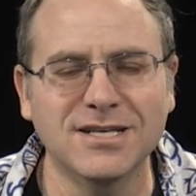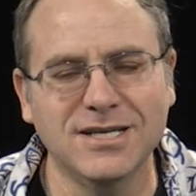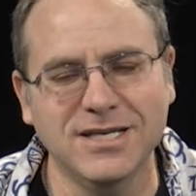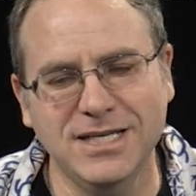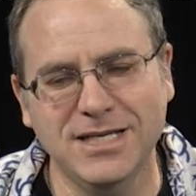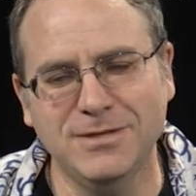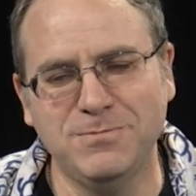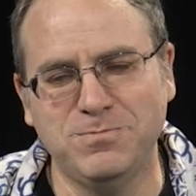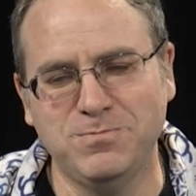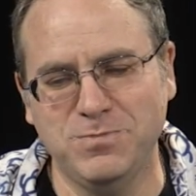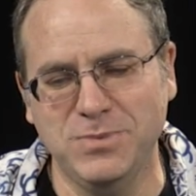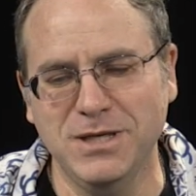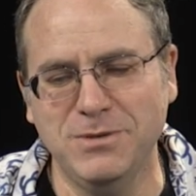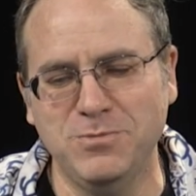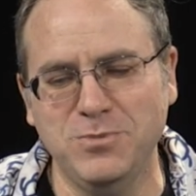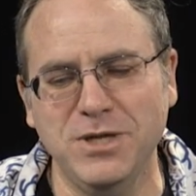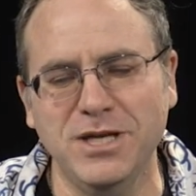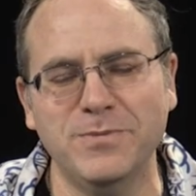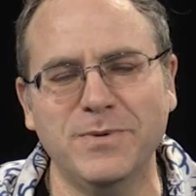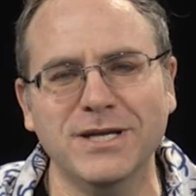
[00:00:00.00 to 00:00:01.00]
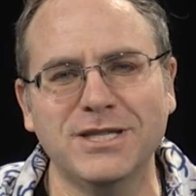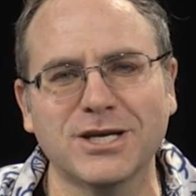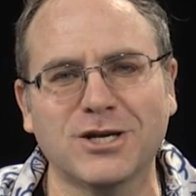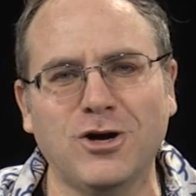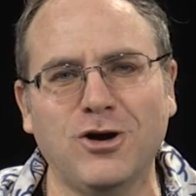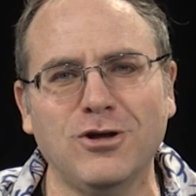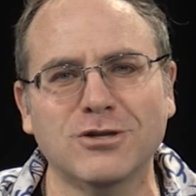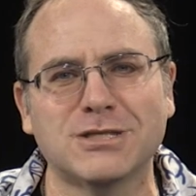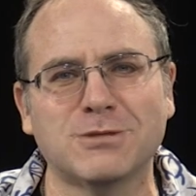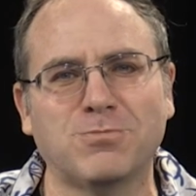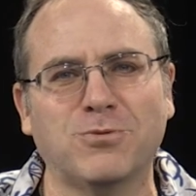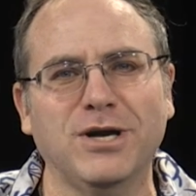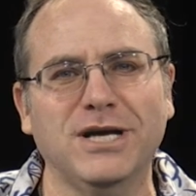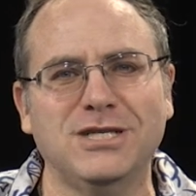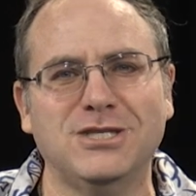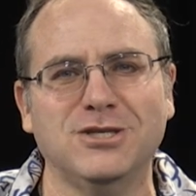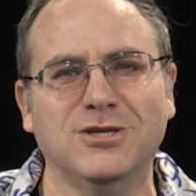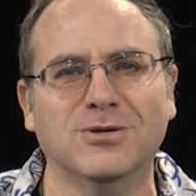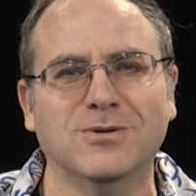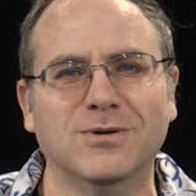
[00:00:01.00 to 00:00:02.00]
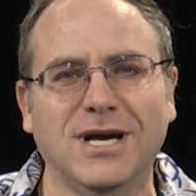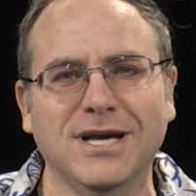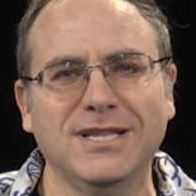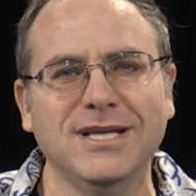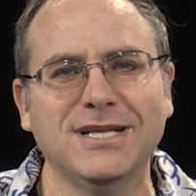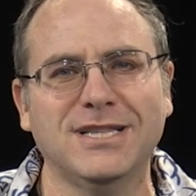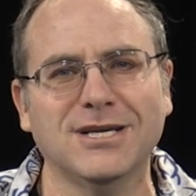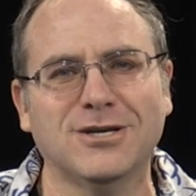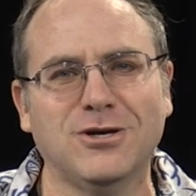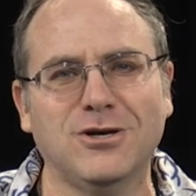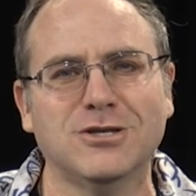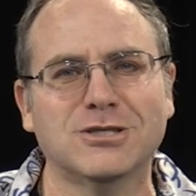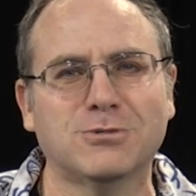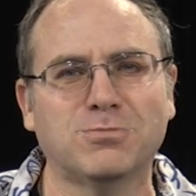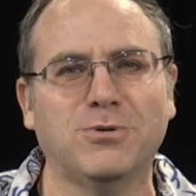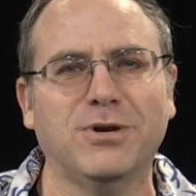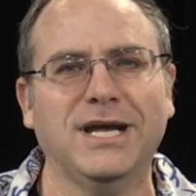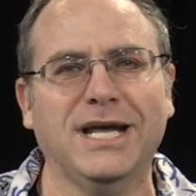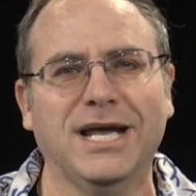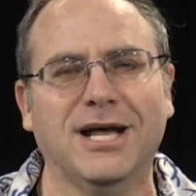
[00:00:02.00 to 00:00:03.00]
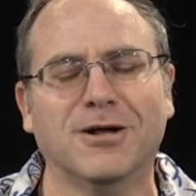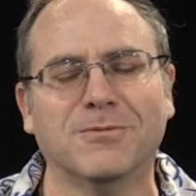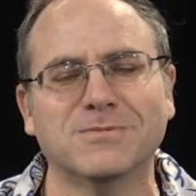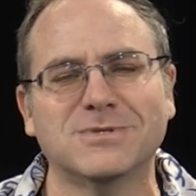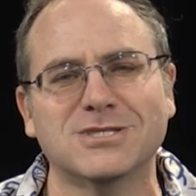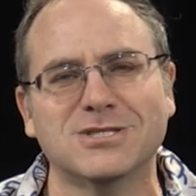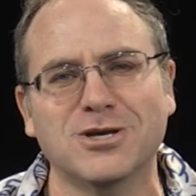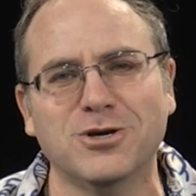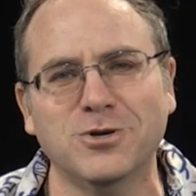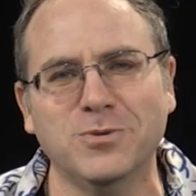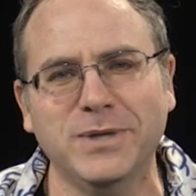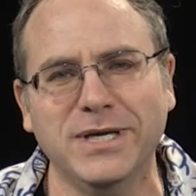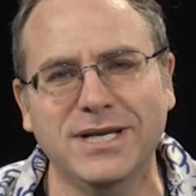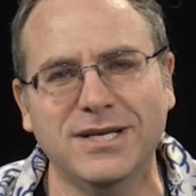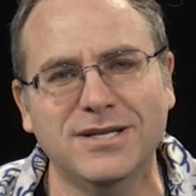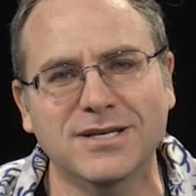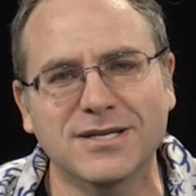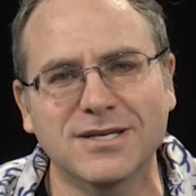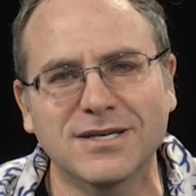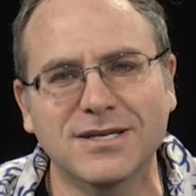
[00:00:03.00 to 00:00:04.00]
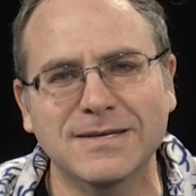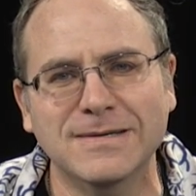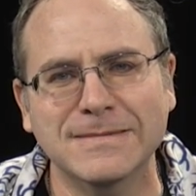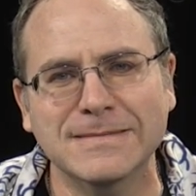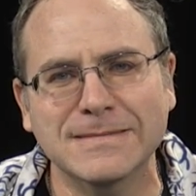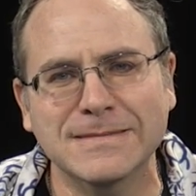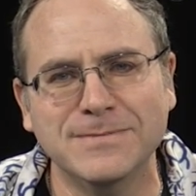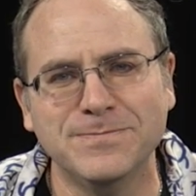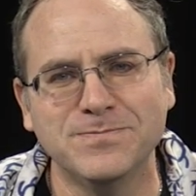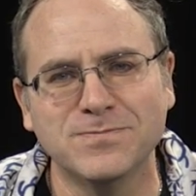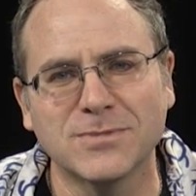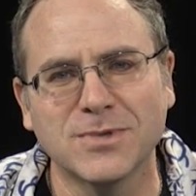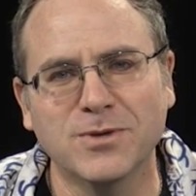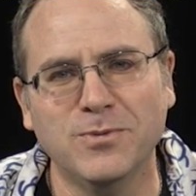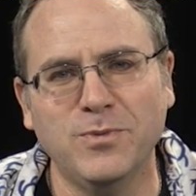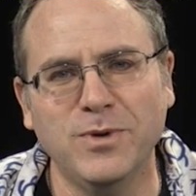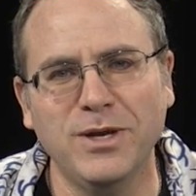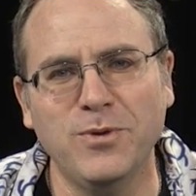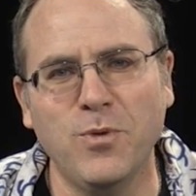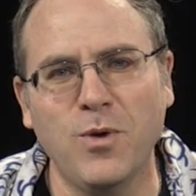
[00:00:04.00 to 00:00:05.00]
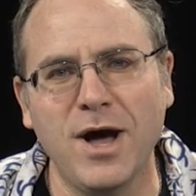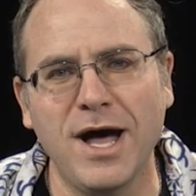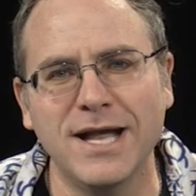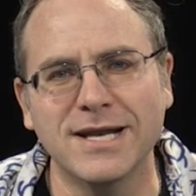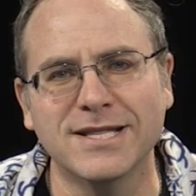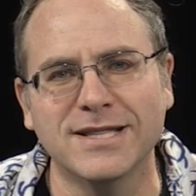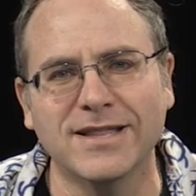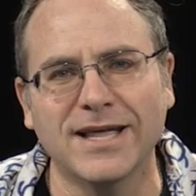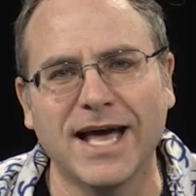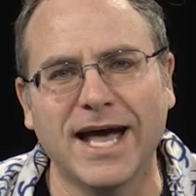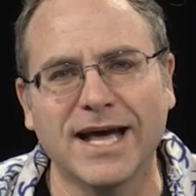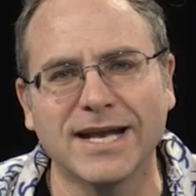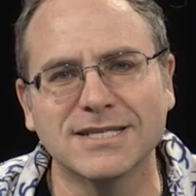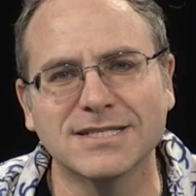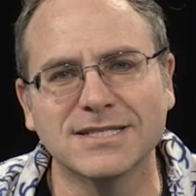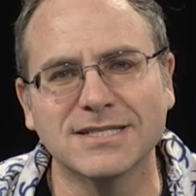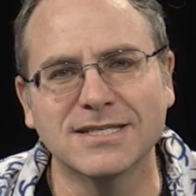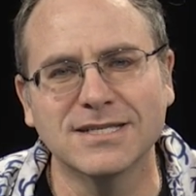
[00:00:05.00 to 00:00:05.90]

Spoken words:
You'd want the cold spray too. I think the cold spray helped, so we'd want that.